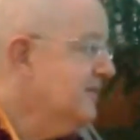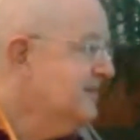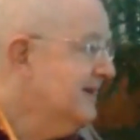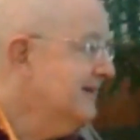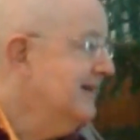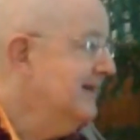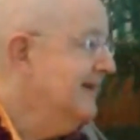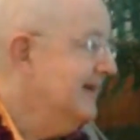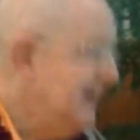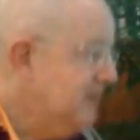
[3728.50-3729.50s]
so that
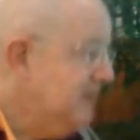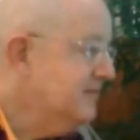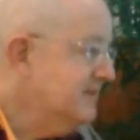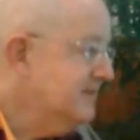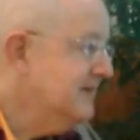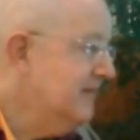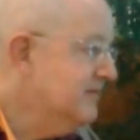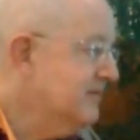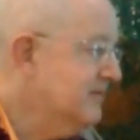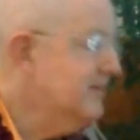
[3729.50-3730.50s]
he could
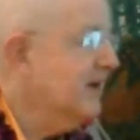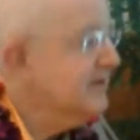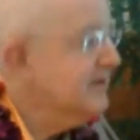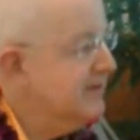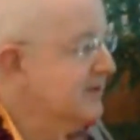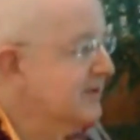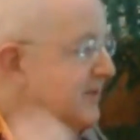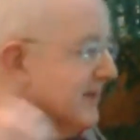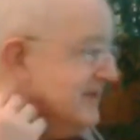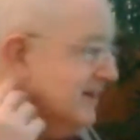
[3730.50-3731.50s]
receive Srimad Bhagavatam
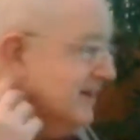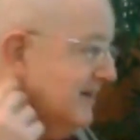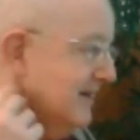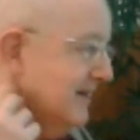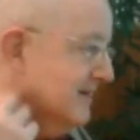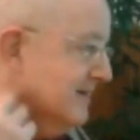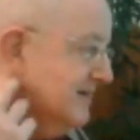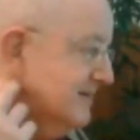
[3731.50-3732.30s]
and go back to Godhead.